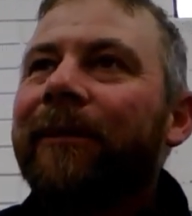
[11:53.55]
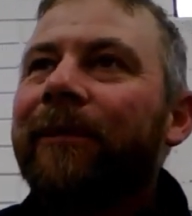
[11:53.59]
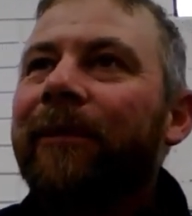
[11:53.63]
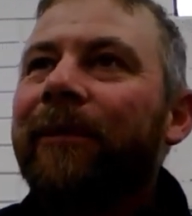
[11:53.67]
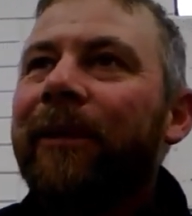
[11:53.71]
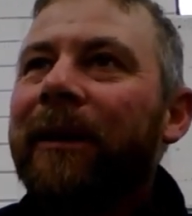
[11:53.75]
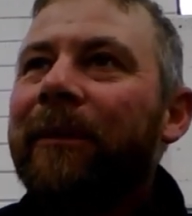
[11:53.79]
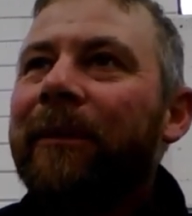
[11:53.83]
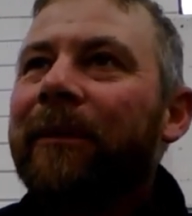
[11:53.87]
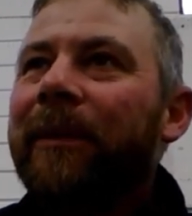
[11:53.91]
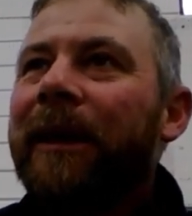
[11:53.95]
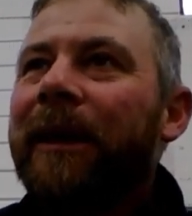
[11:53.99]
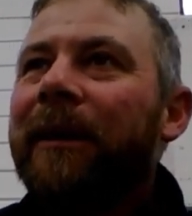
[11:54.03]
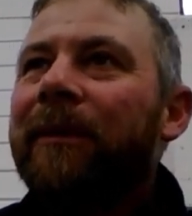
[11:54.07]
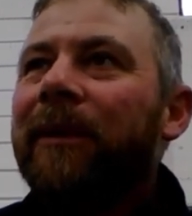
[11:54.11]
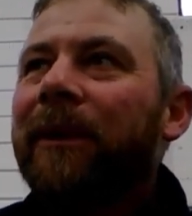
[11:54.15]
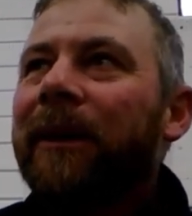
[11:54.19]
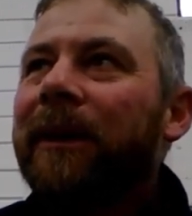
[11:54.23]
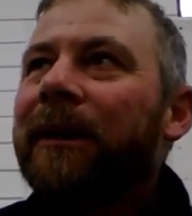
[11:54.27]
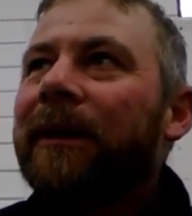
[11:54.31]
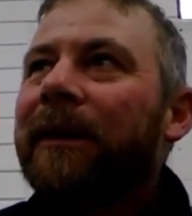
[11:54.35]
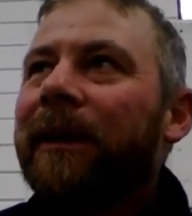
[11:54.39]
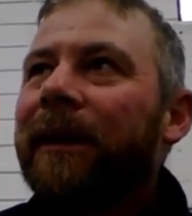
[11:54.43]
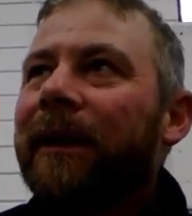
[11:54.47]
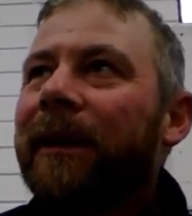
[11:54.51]
bring people
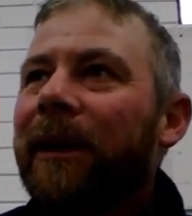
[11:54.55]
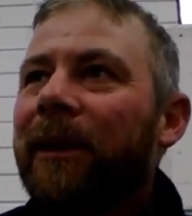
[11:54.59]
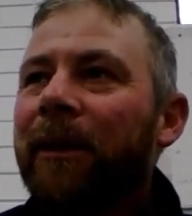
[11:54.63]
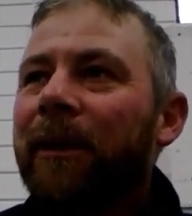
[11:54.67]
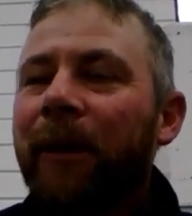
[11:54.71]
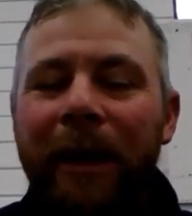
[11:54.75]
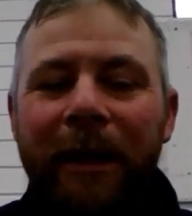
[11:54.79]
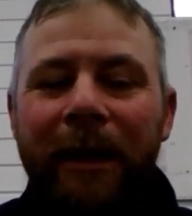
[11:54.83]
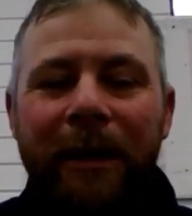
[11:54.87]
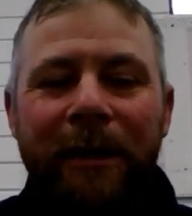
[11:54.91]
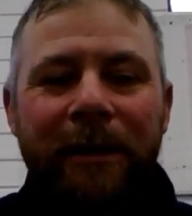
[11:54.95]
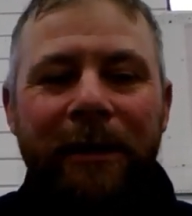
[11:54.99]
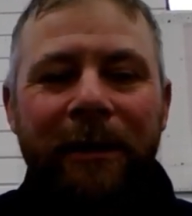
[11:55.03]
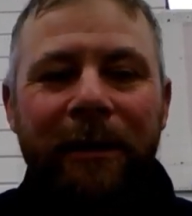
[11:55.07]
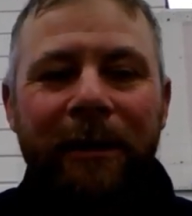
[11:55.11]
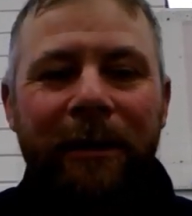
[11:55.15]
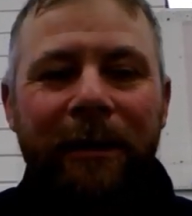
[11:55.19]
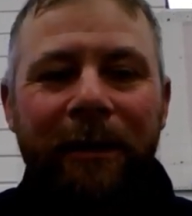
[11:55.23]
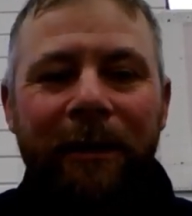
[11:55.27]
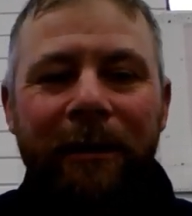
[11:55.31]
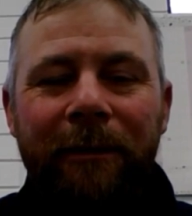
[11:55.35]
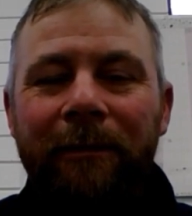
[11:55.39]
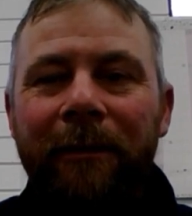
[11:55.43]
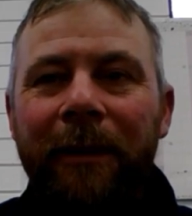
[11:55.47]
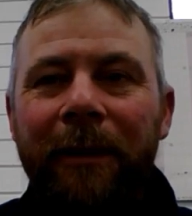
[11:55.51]
into the equation
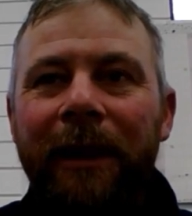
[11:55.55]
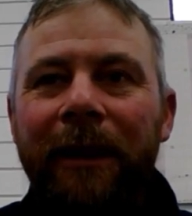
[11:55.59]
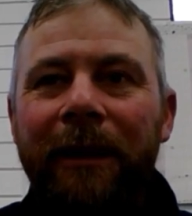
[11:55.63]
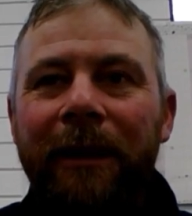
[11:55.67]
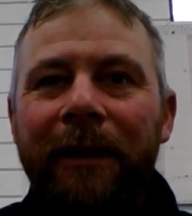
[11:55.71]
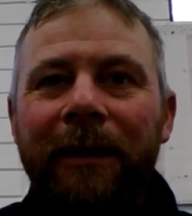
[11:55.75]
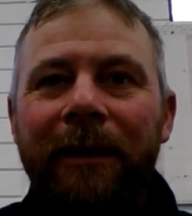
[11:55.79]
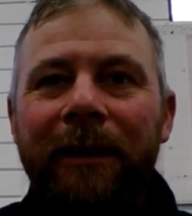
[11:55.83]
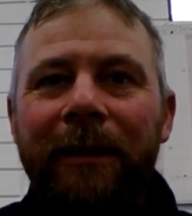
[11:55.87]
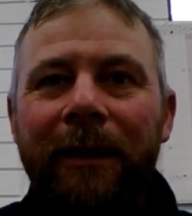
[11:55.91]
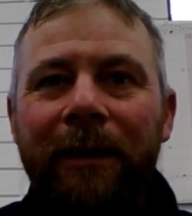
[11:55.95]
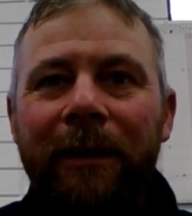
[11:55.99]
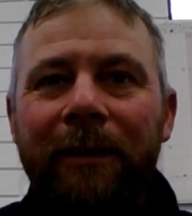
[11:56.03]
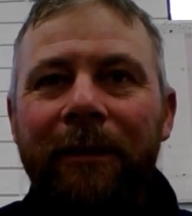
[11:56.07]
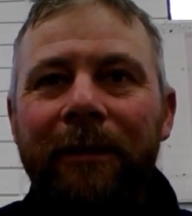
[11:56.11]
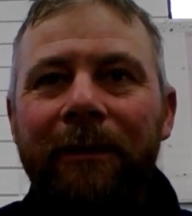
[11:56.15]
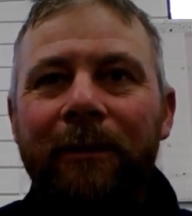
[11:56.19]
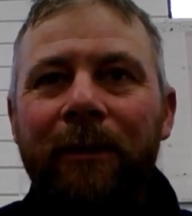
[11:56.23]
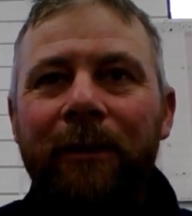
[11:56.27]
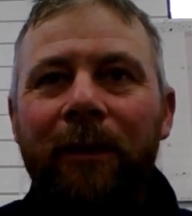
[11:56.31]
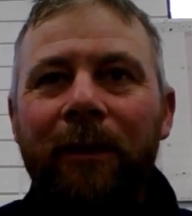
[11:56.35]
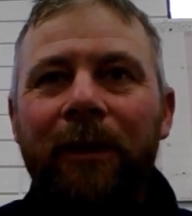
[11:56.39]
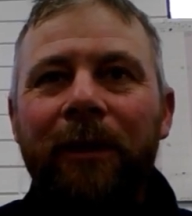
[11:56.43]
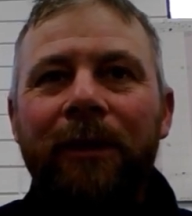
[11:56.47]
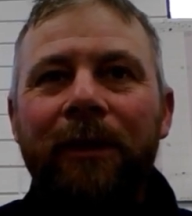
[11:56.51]
that are men that
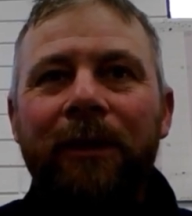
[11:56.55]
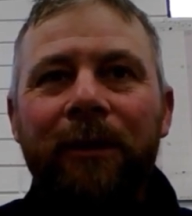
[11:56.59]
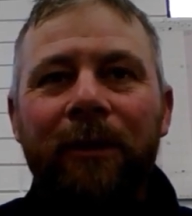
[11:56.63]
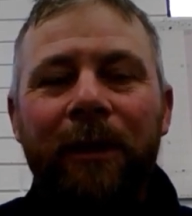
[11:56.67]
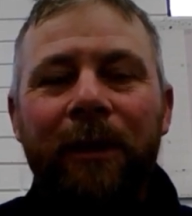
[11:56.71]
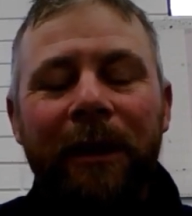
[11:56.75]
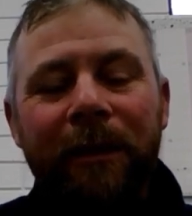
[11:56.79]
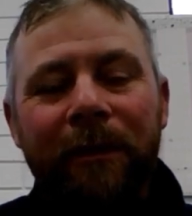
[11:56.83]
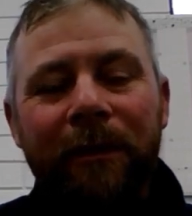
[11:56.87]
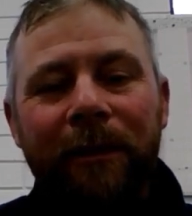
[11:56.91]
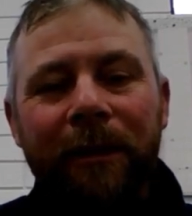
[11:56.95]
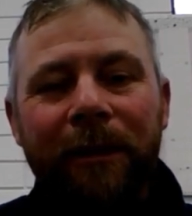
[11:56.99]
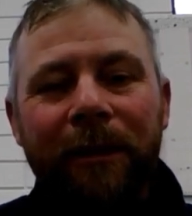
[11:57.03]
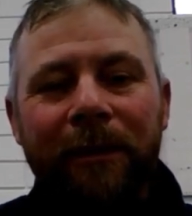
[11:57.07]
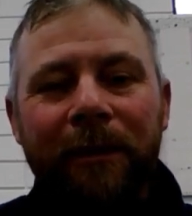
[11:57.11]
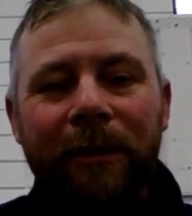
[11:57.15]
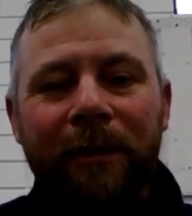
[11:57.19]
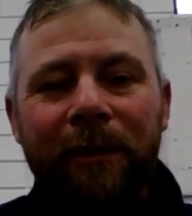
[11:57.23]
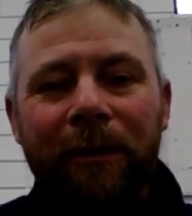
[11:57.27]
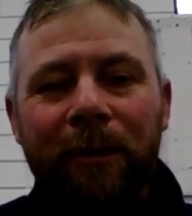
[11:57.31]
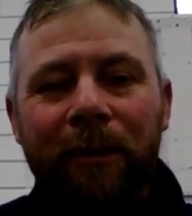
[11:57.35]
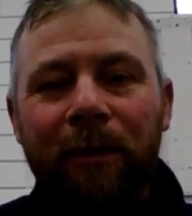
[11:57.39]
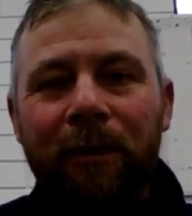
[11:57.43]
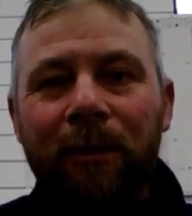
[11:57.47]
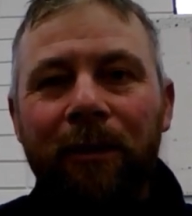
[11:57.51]
don't want to do anything to
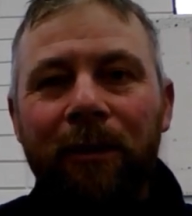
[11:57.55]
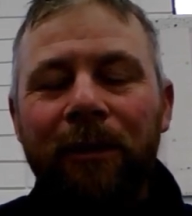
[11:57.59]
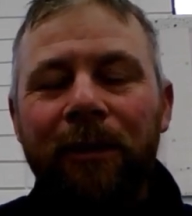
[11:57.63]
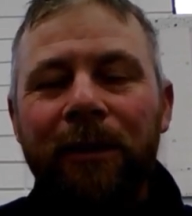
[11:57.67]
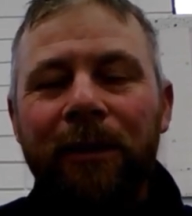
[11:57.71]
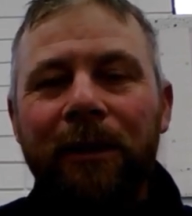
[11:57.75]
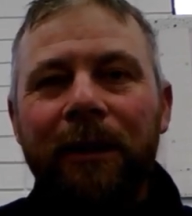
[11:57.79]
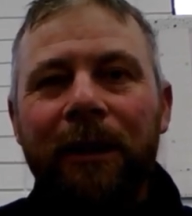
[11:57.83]
the horse.